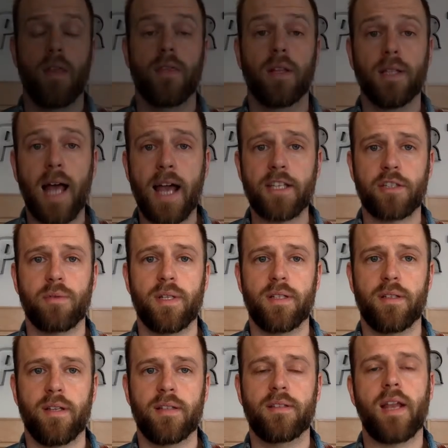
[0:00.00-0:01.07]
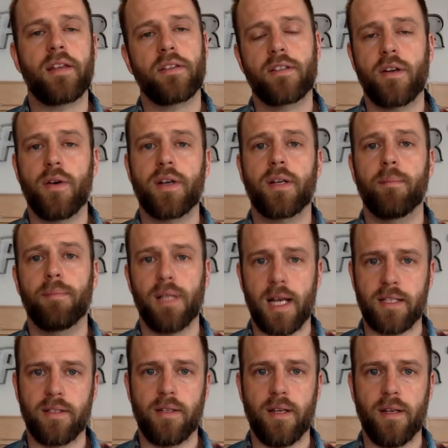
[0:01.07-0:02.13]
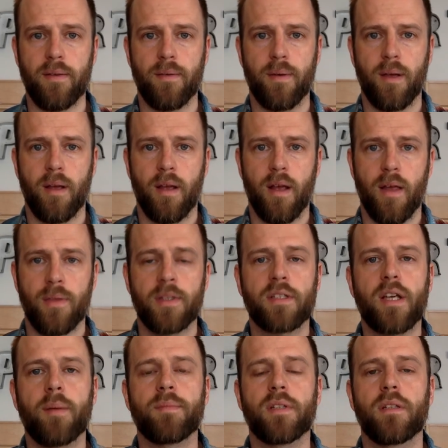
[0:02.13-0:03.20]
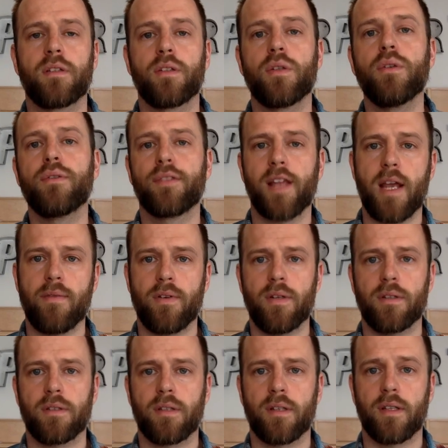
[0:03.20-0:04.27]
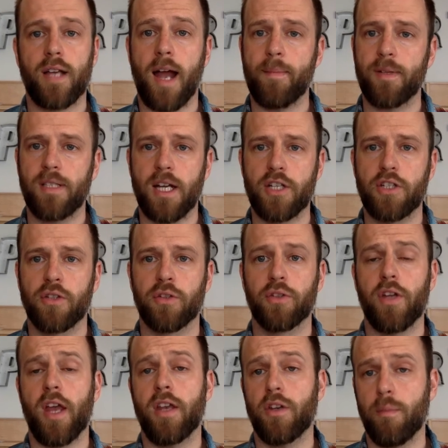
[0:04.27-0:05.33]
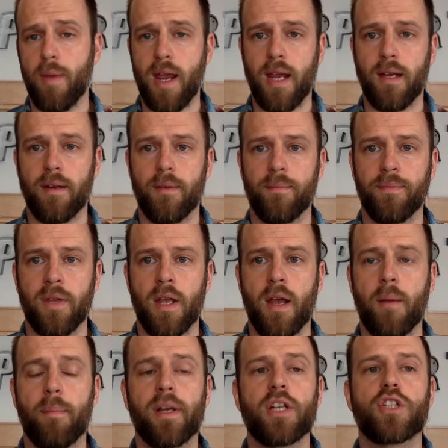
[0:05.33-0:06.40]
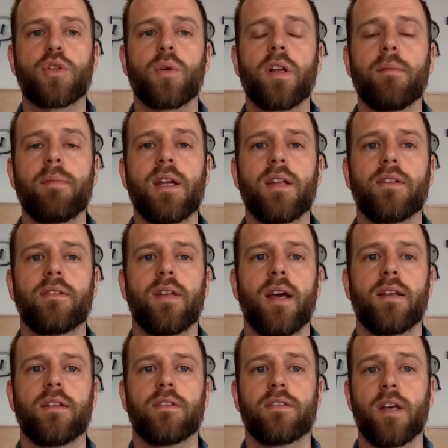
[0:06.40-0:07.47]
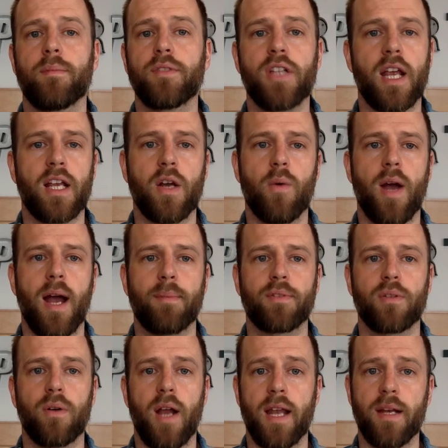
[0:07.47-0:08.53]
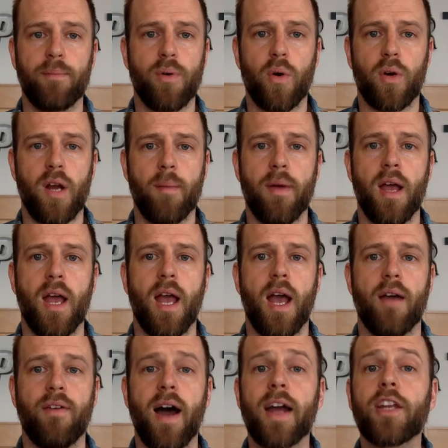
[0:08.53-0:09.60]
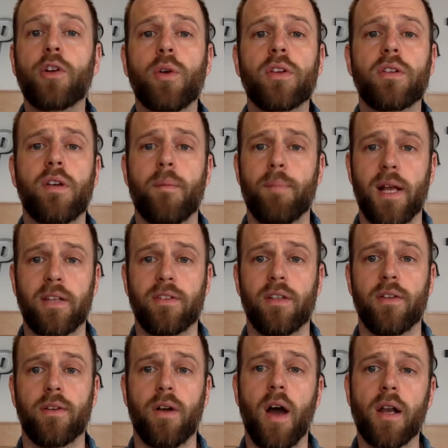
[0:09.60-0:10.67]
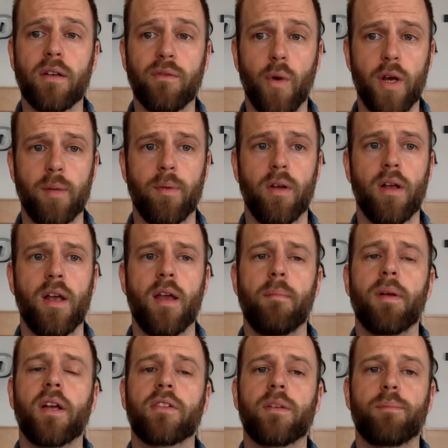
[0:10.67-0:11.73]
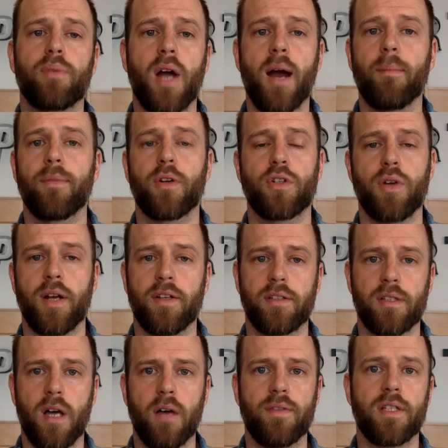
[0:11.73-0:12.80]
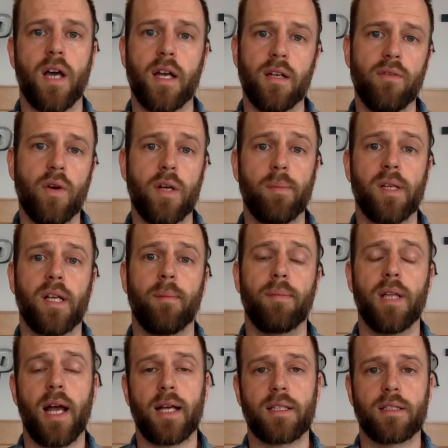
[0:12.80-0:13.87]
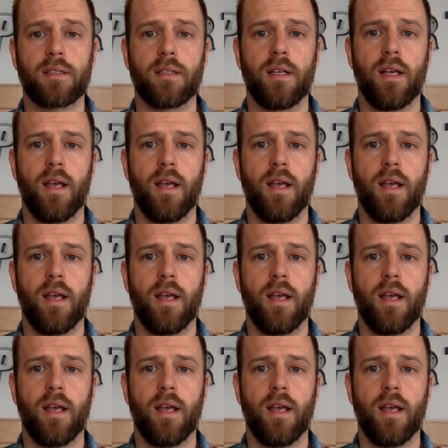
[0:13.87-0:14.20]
The last reason is necessary complexity. This comes in two flavors: computational and domain, but in short it means that some Django apps or any program have high degrees of complexity that are unavoidable because the problem they're trying to solve is unavoidably complex.